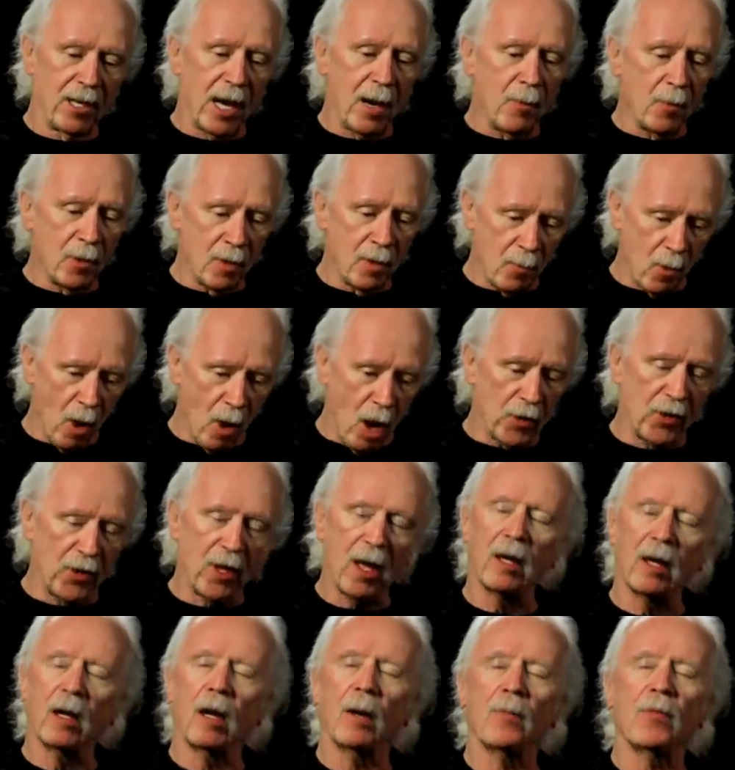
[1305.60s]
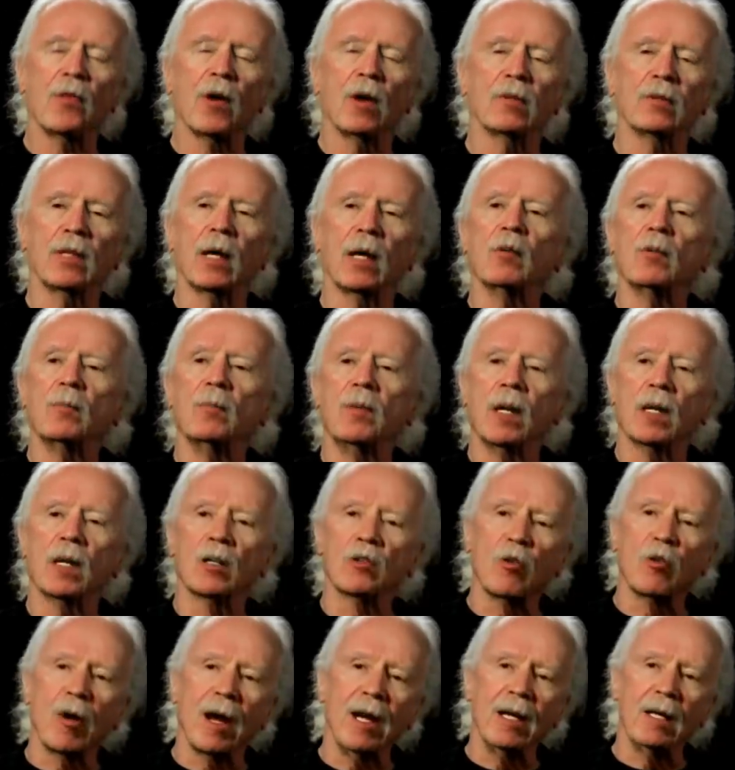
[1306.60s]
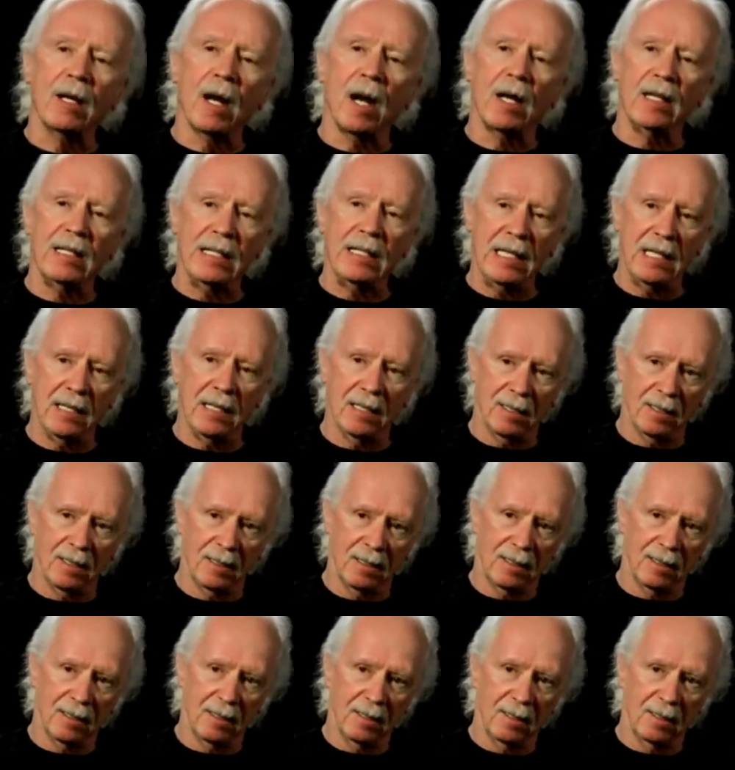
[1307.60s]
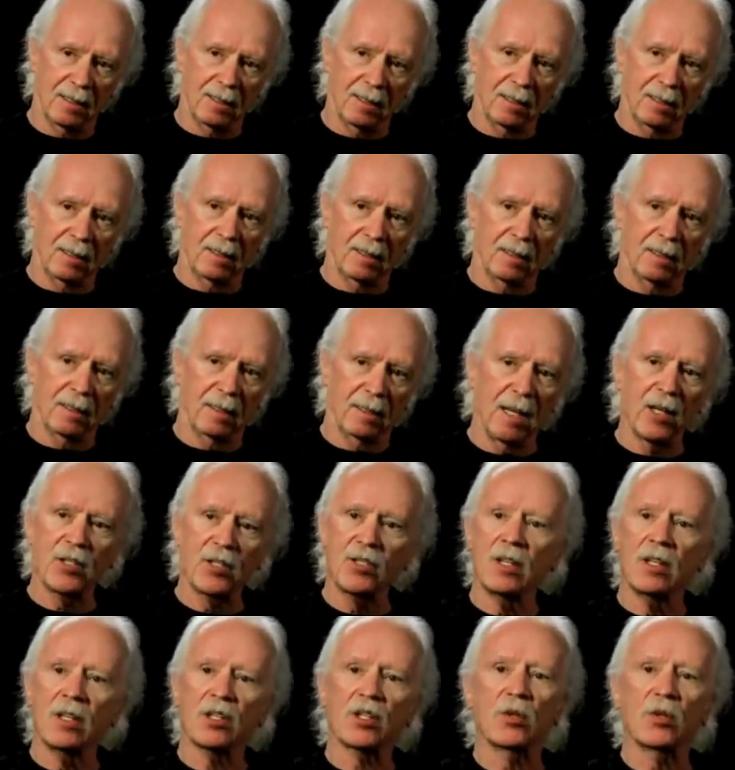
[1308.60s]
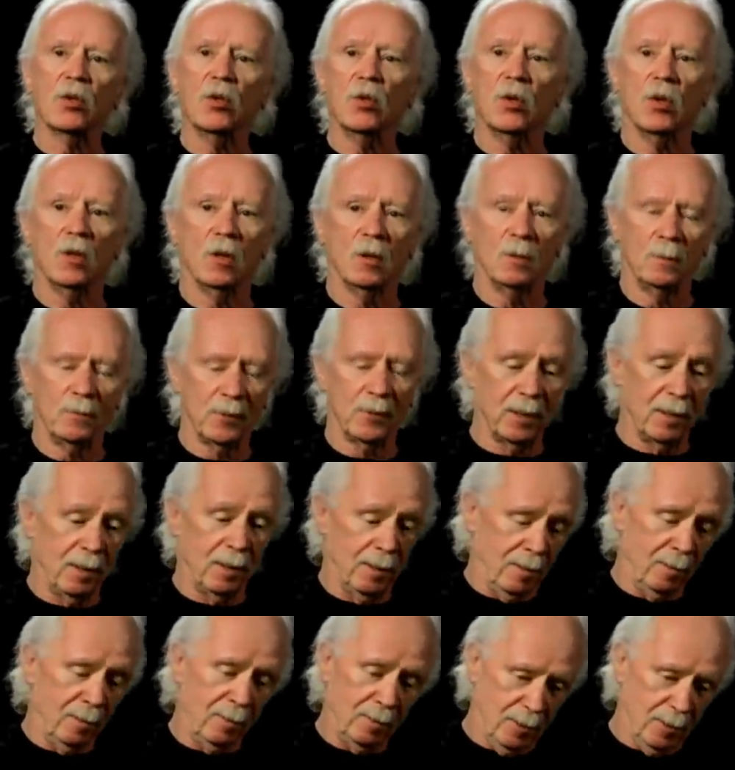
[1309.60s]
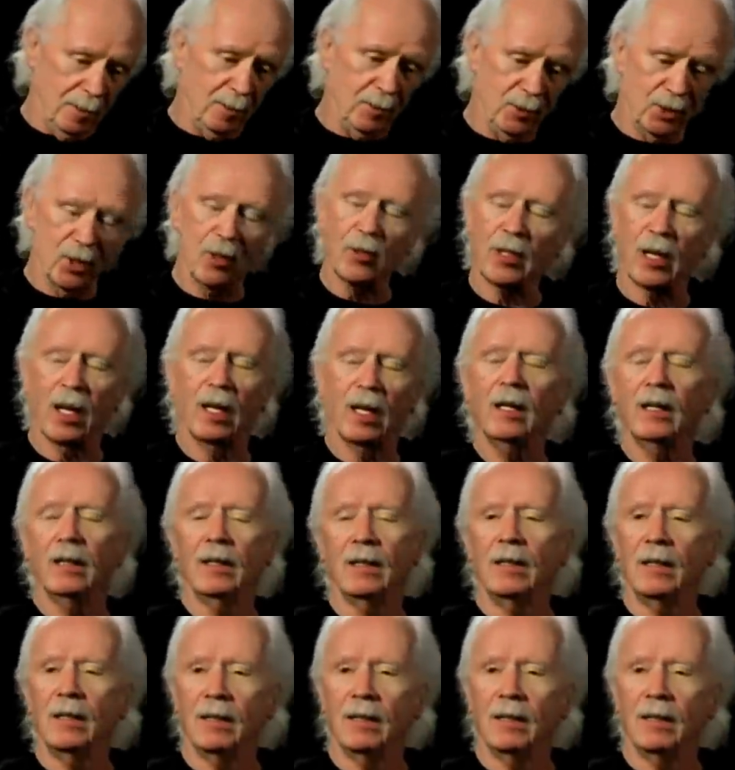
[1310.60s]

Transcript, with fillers: Deborah brought that up, thought that would be a great idea. Yeah. Isn't this cool? Yeah, it was okay.